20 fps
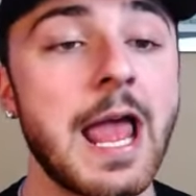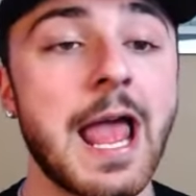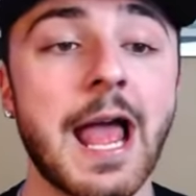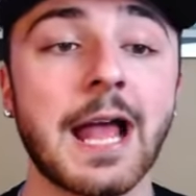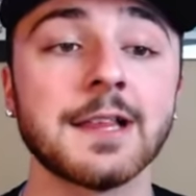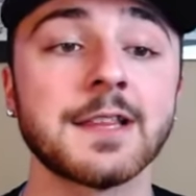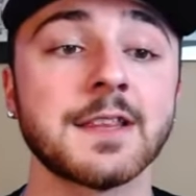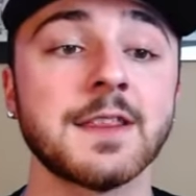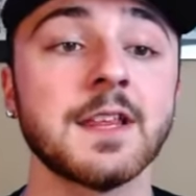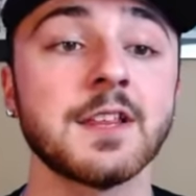
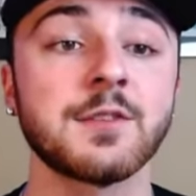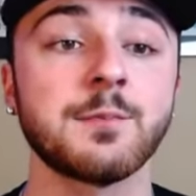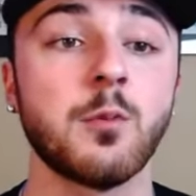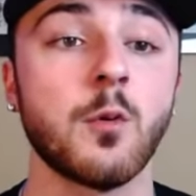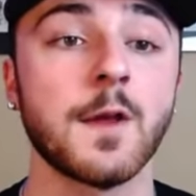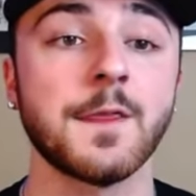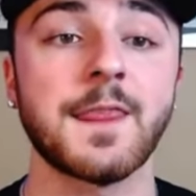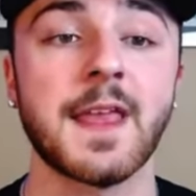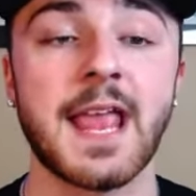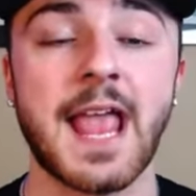And to this
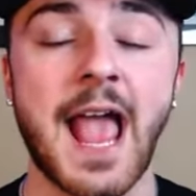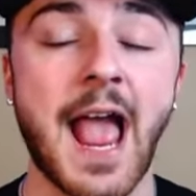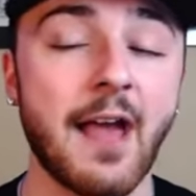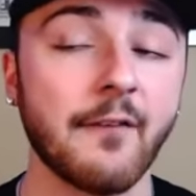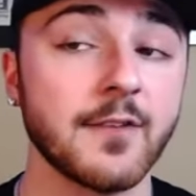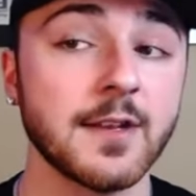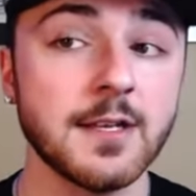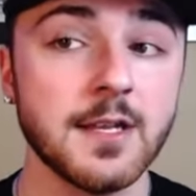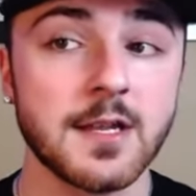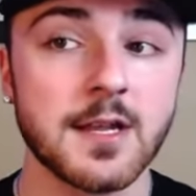point, they
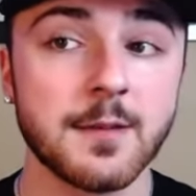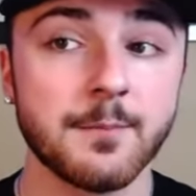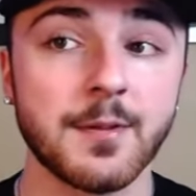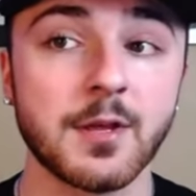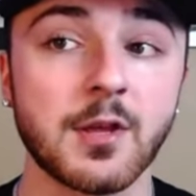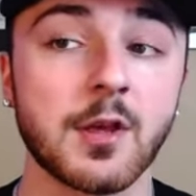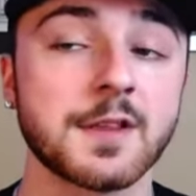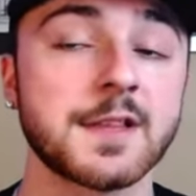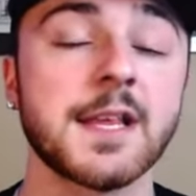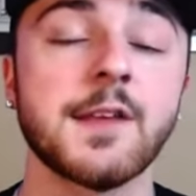haven't,
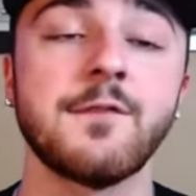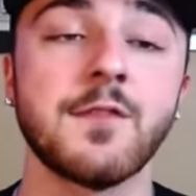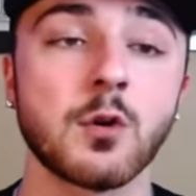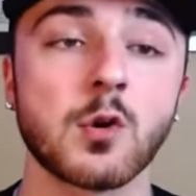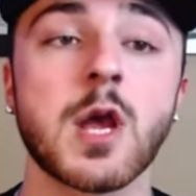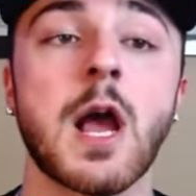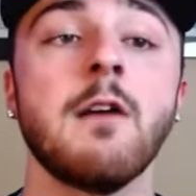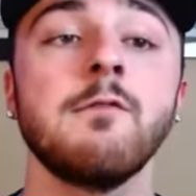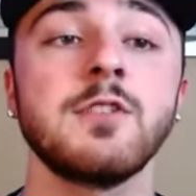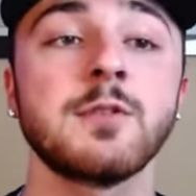because they feel
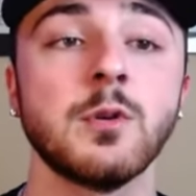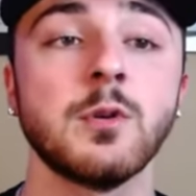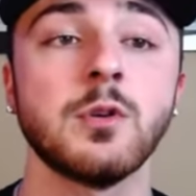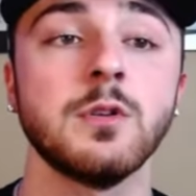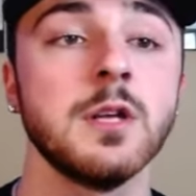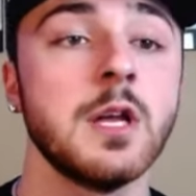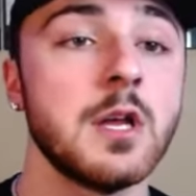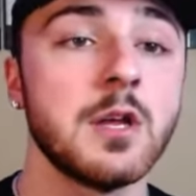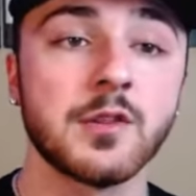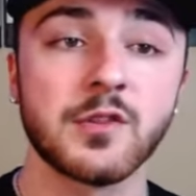
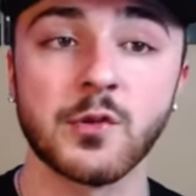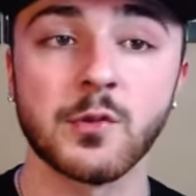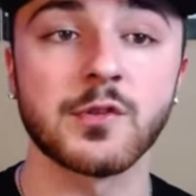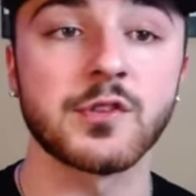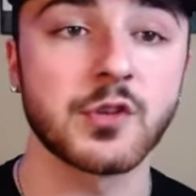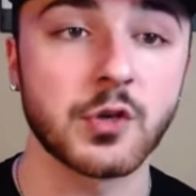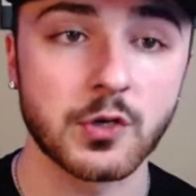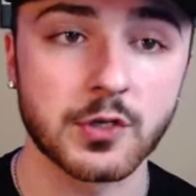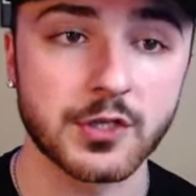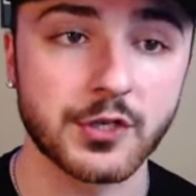comfortable to a
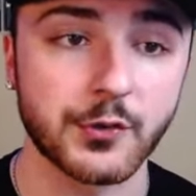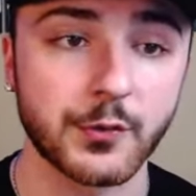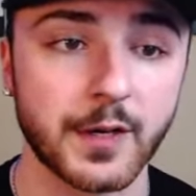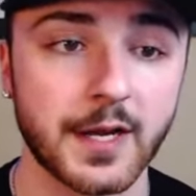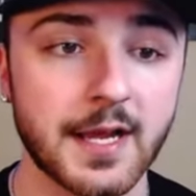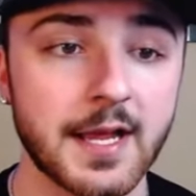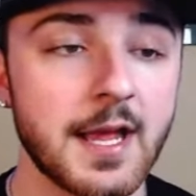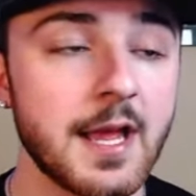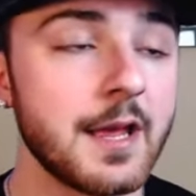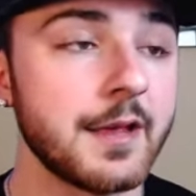certain
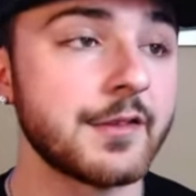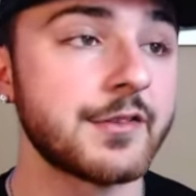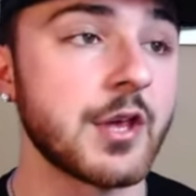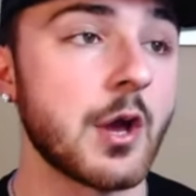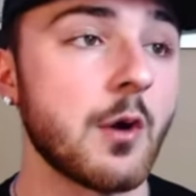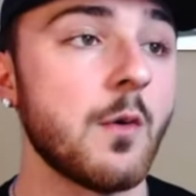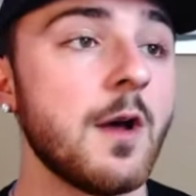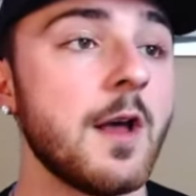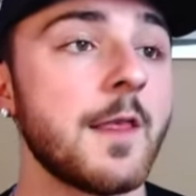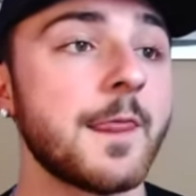degree.
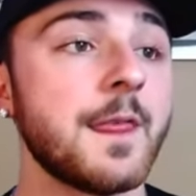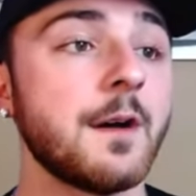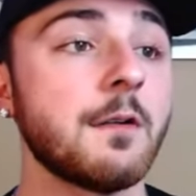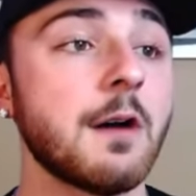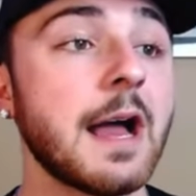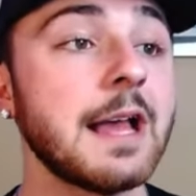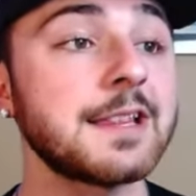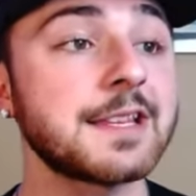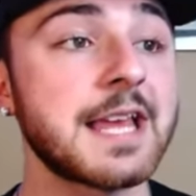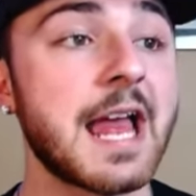So the
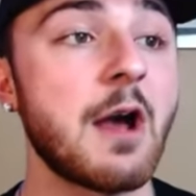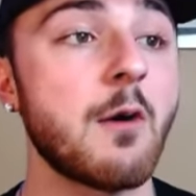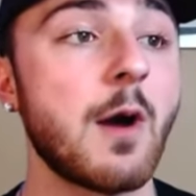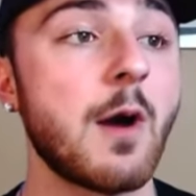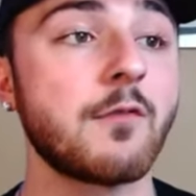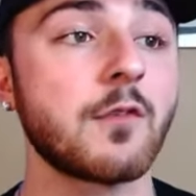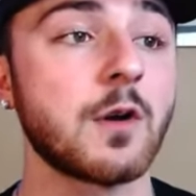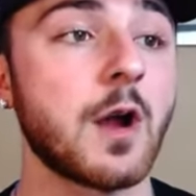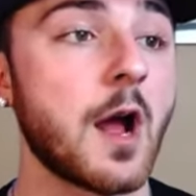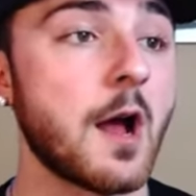likes,
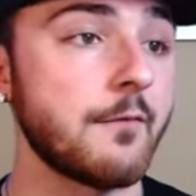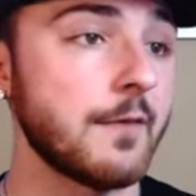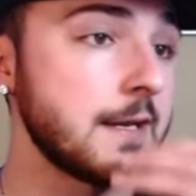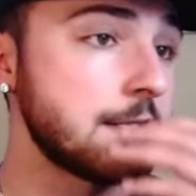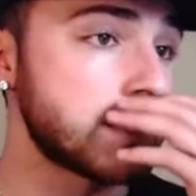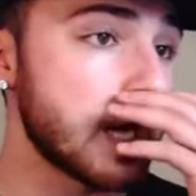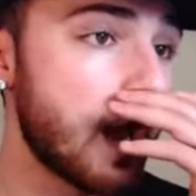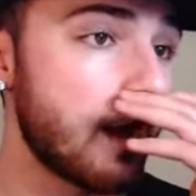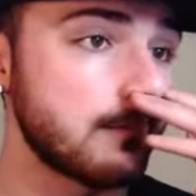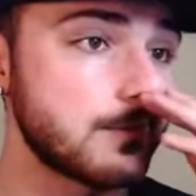however, of a
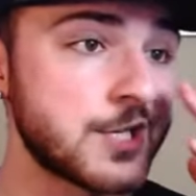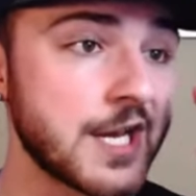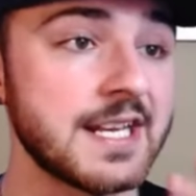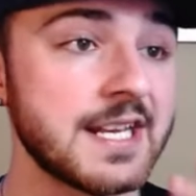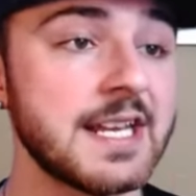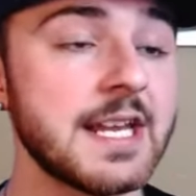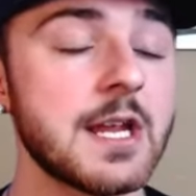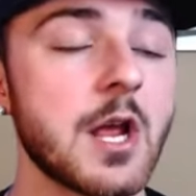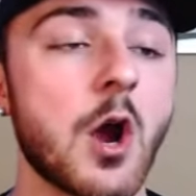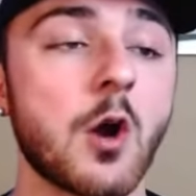Dom
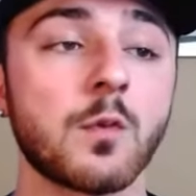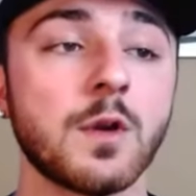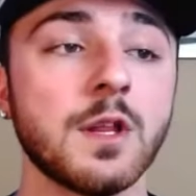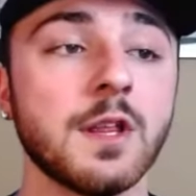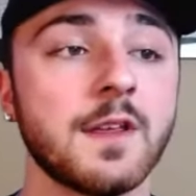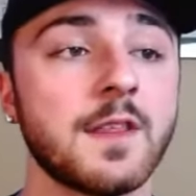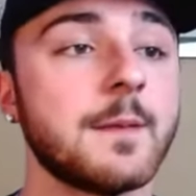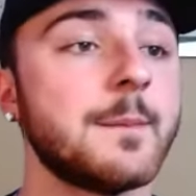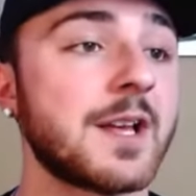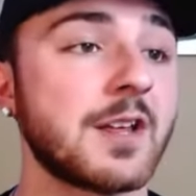JD are
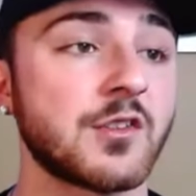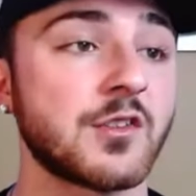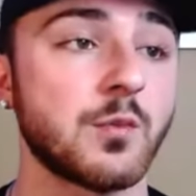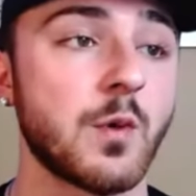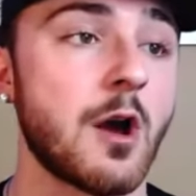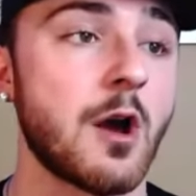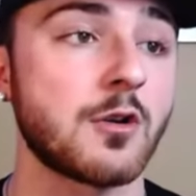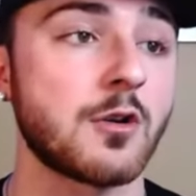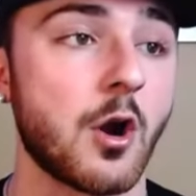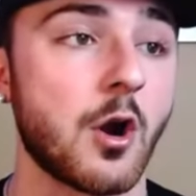really the biggest
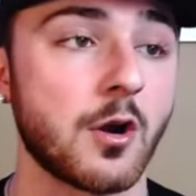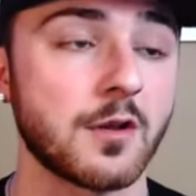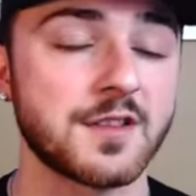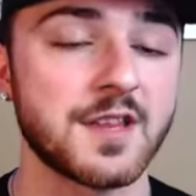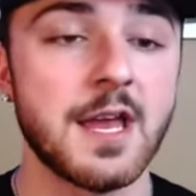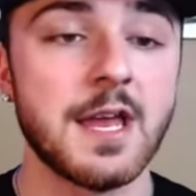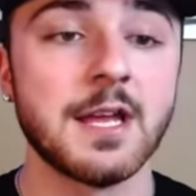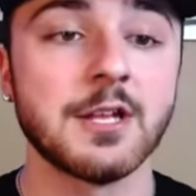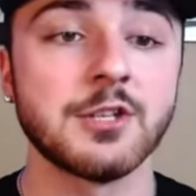wild cards.